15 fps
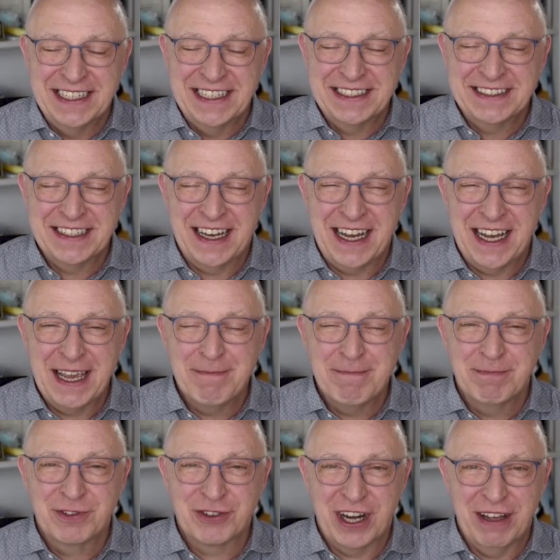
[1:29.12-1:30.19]

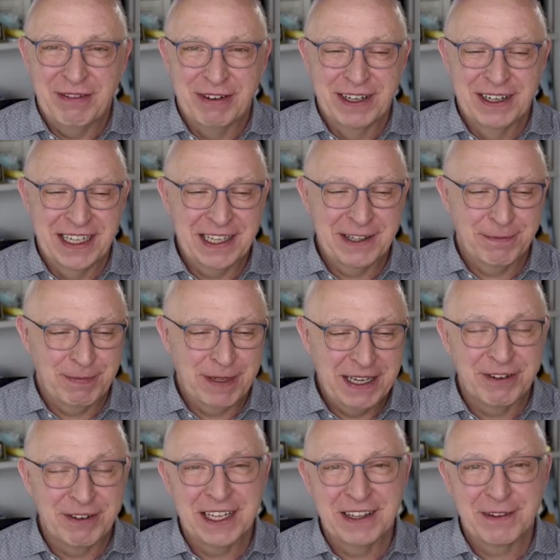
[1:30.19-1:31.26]
time travel
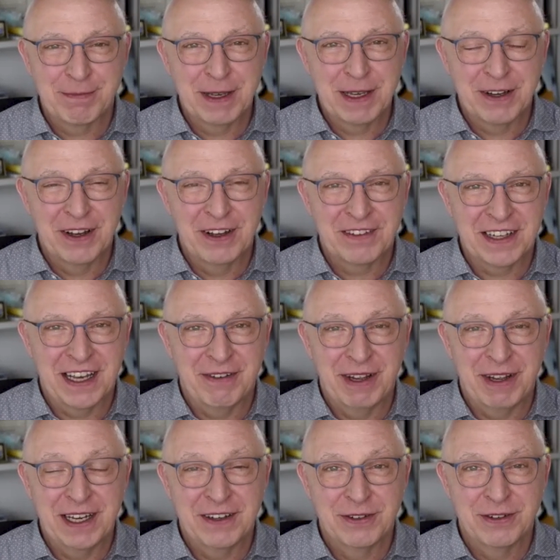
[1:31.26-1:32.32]
experience, because I
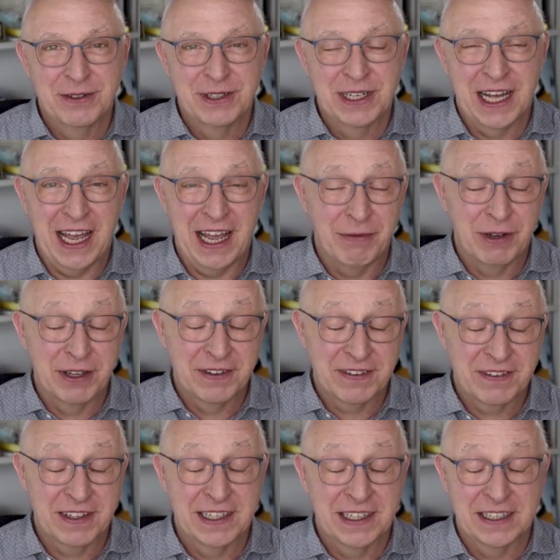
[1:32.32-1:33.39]

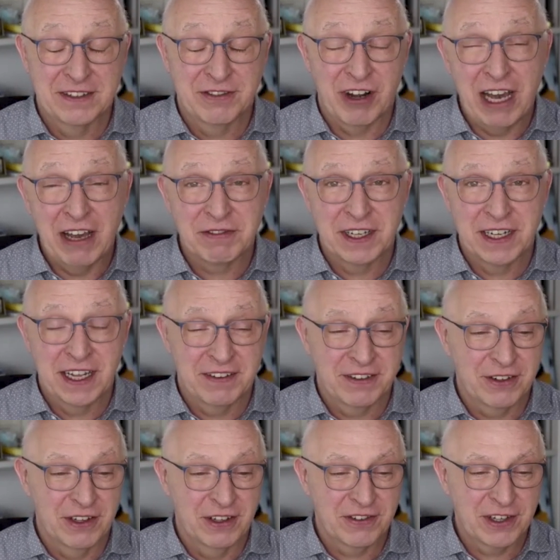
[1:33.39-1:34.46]
was drafted as a
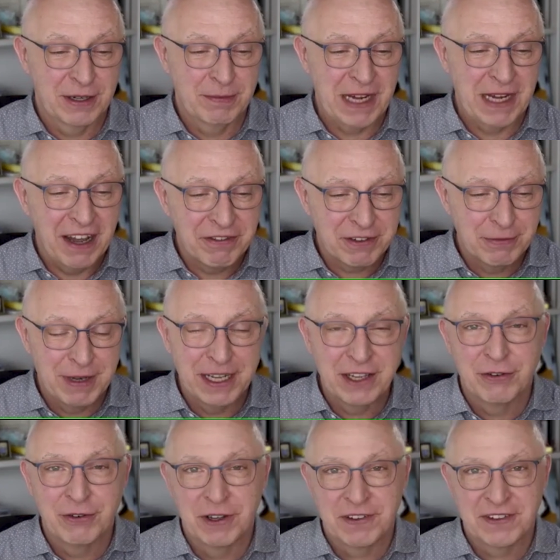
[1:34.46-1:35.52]
conscript after my
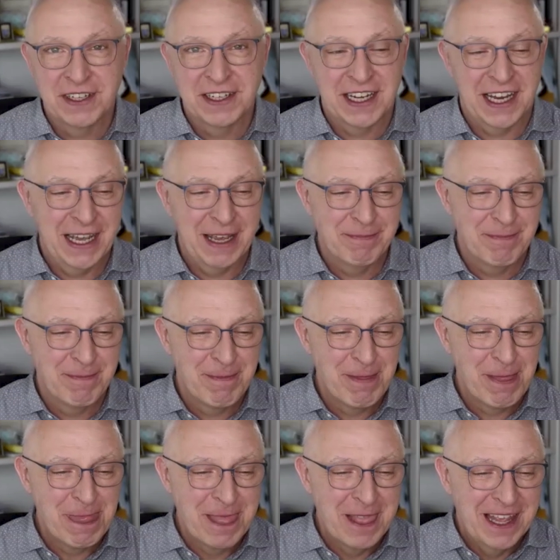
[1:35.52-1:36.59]
university time
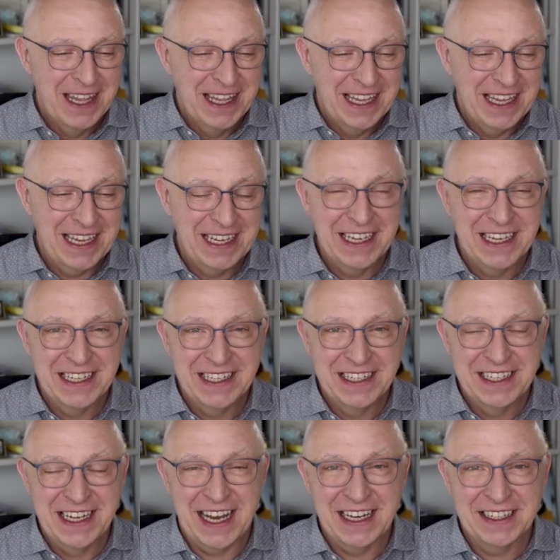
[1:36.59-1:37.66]

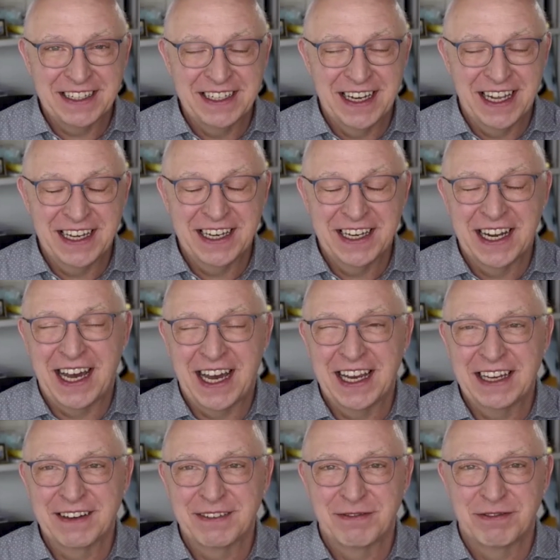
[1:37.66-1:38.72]
in
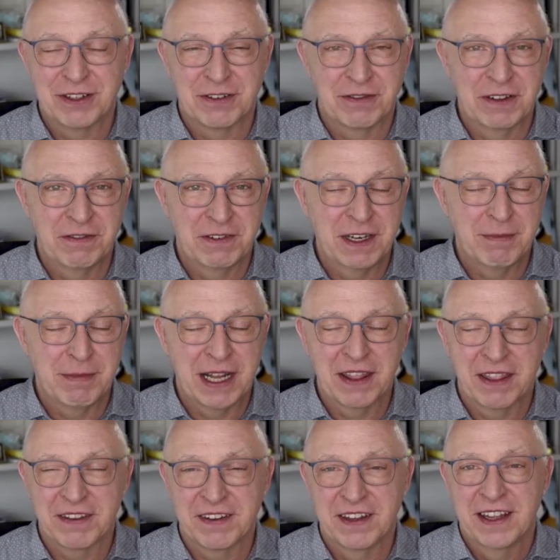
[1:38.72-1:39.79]
1989 for 15
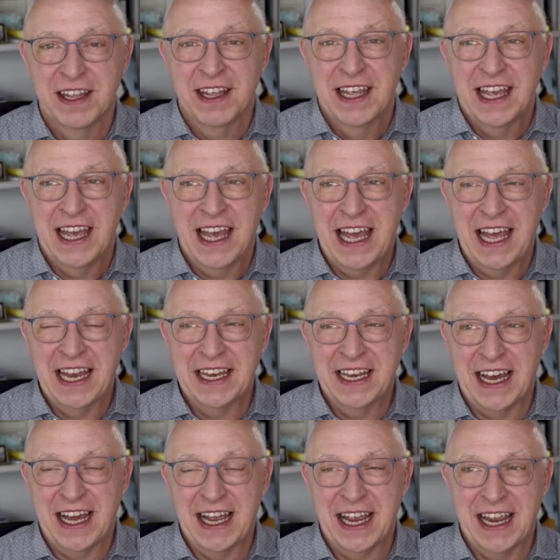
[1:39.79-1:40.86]
months. And
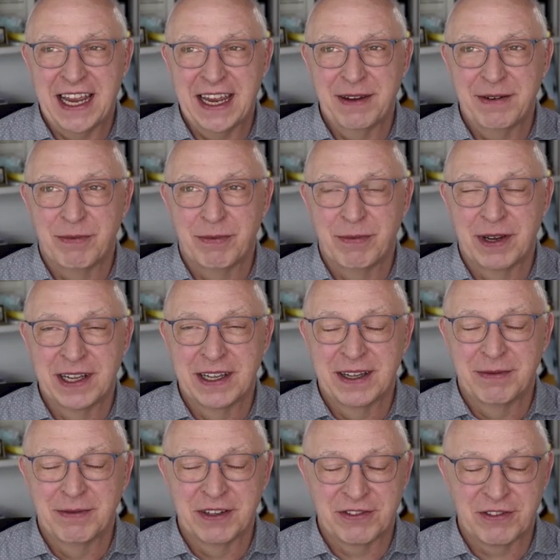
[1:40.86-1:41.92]
I
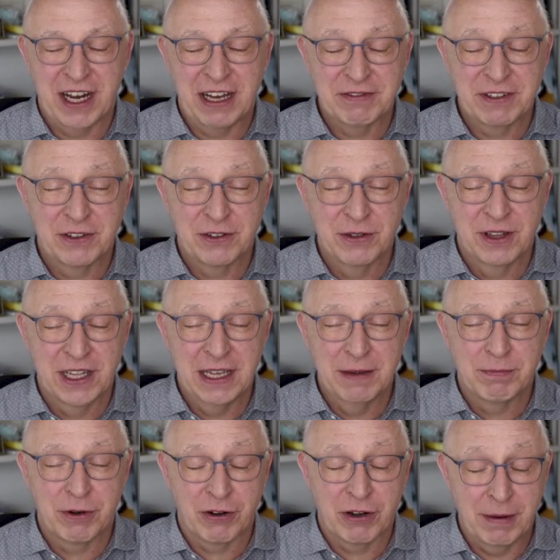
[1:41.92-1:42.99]
was drafted to the
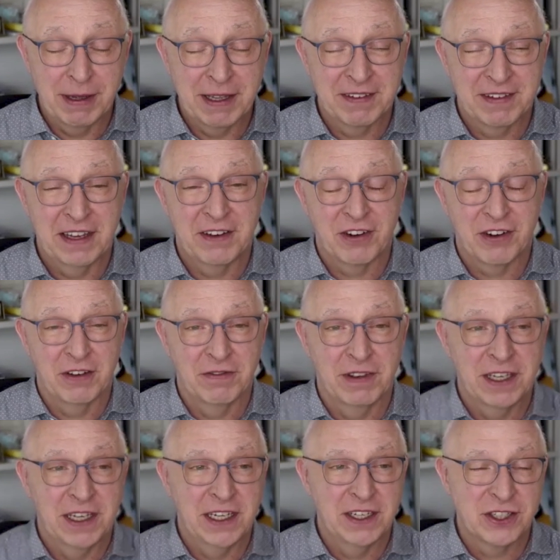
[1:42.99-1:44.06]
programming center of
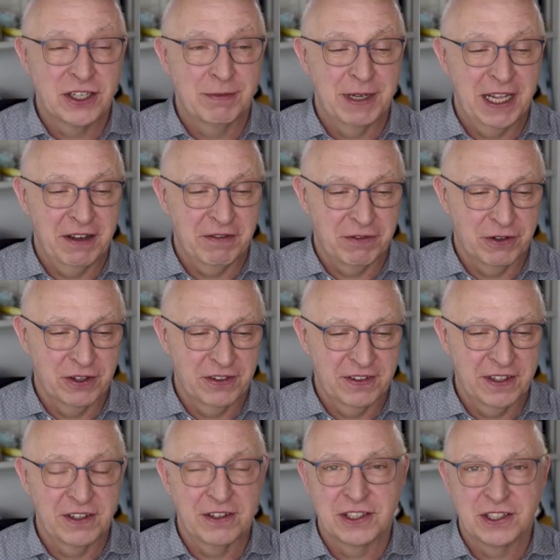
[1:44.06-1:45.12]
the German Air Force,
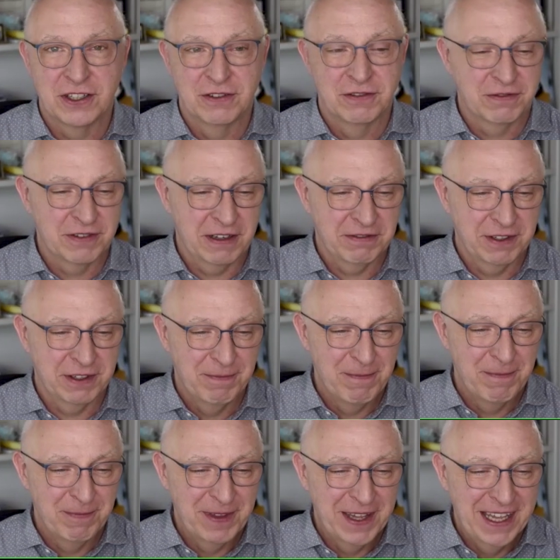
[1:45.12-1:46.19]
the Deutsche Luftwaffe.
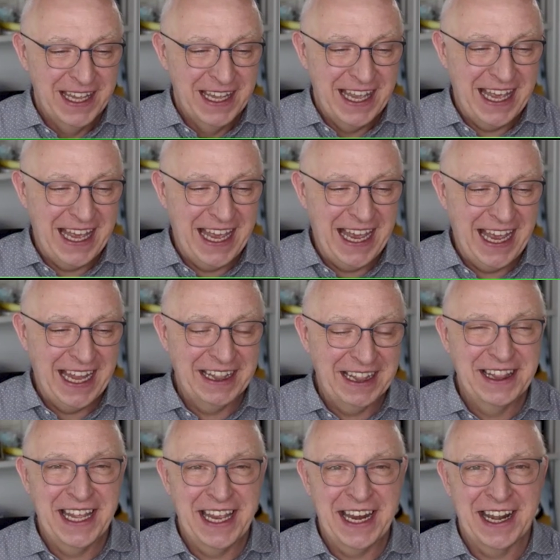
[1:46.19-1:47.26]

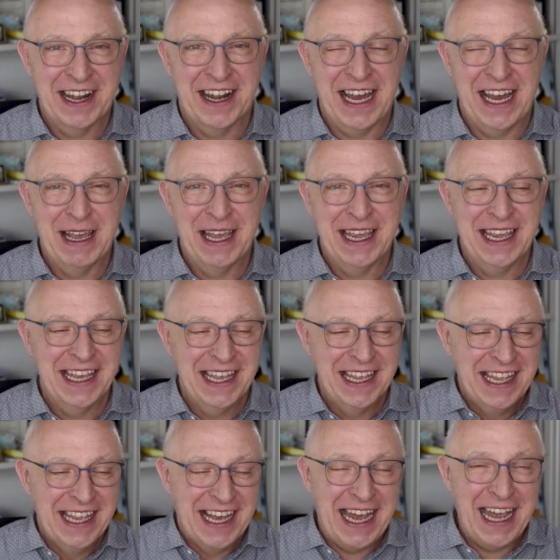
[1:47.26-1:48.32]
And there
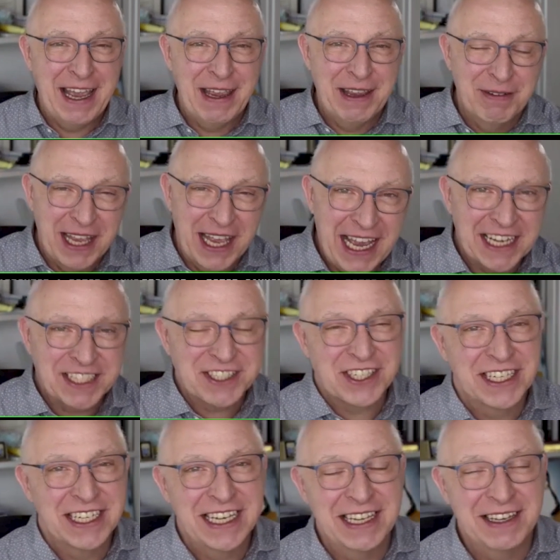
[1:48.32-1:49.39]
I
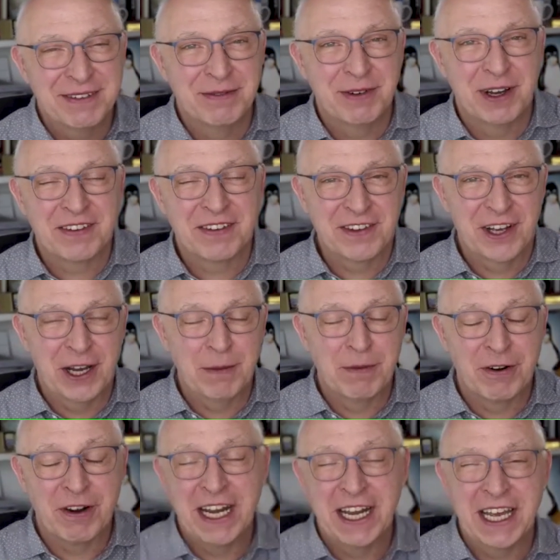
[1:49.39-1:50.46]
actually was
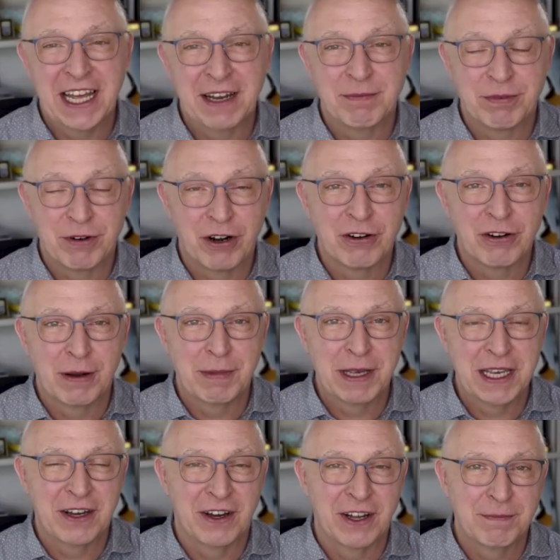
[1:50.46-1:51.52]
operating and
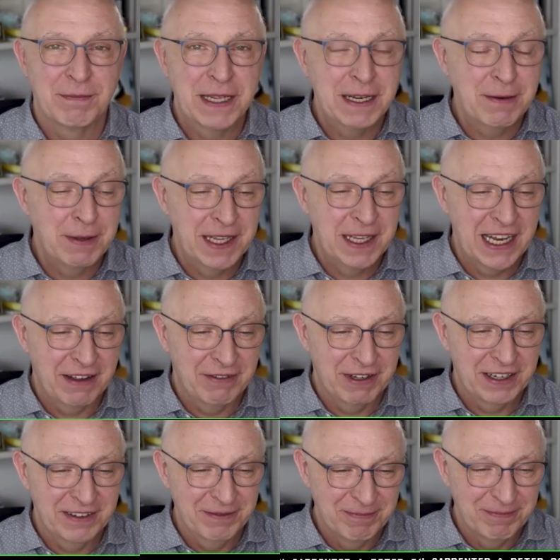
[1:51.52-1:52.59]
programming on a
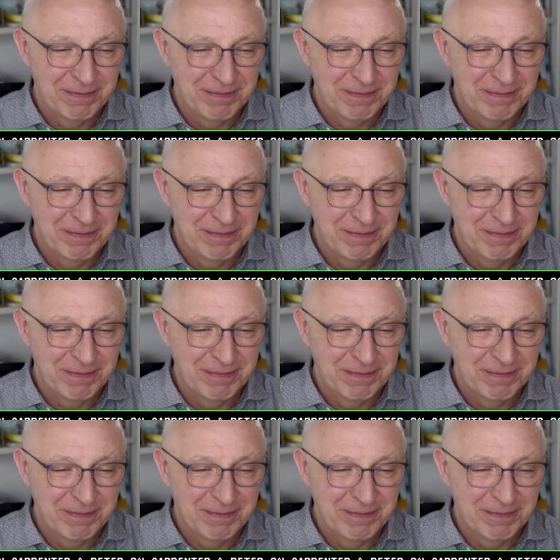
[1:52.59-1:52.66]
PDP-11,